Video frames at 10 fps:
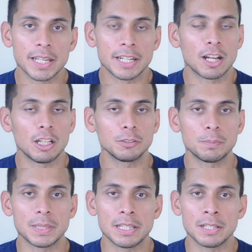It helps
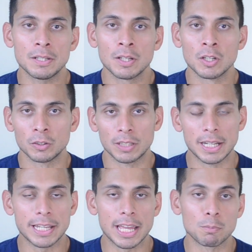me
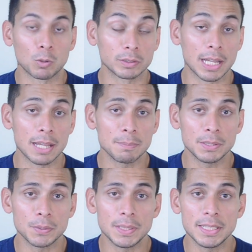dedicate more time
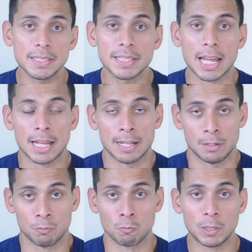into this
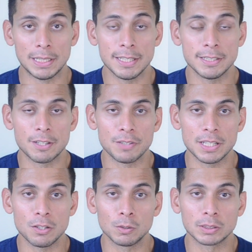and release the
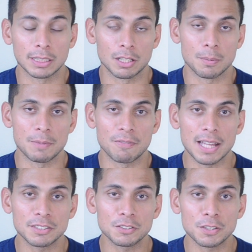videos a little bit
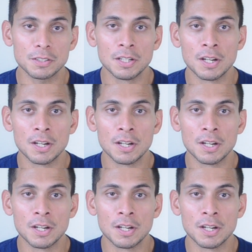faster.